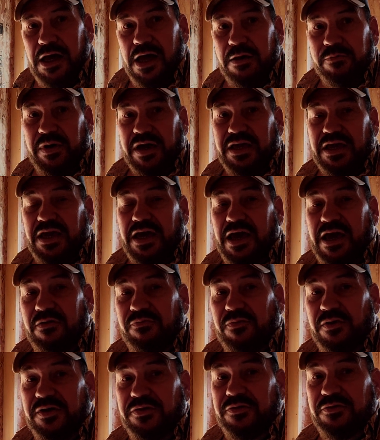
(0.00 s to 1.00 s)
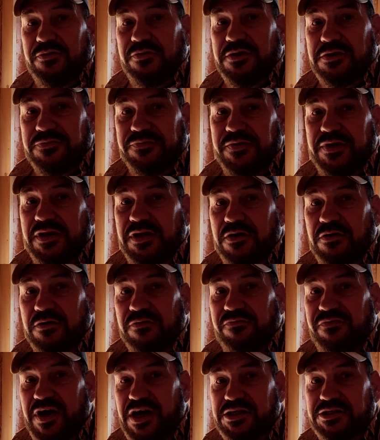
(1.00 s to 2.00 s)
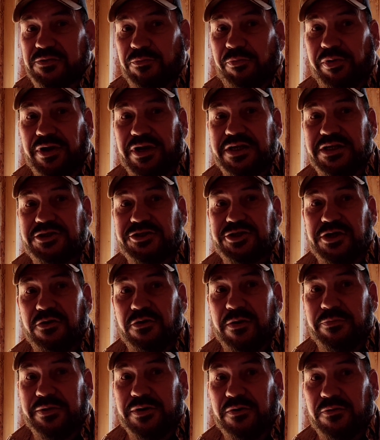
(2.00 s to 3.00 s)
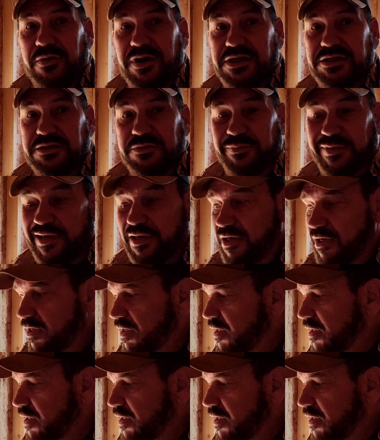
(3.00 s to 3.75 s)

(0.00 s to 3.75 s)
Might get halfway through this video and the fashion police show up and arrest me.